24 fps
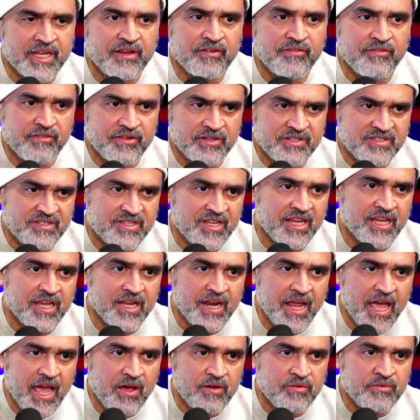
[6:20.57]
it
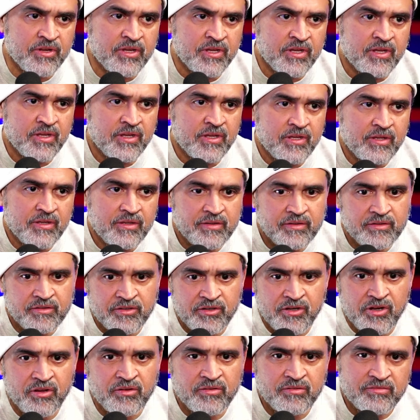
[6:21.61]
out. You
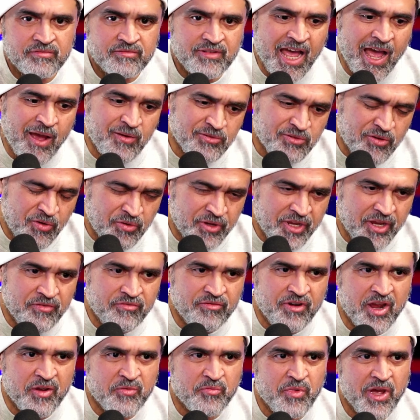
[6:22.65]
know, I was gonna get
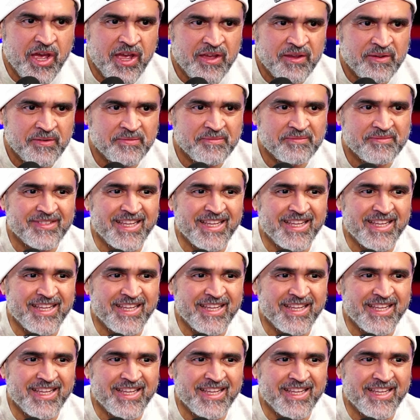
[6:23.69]
right back. I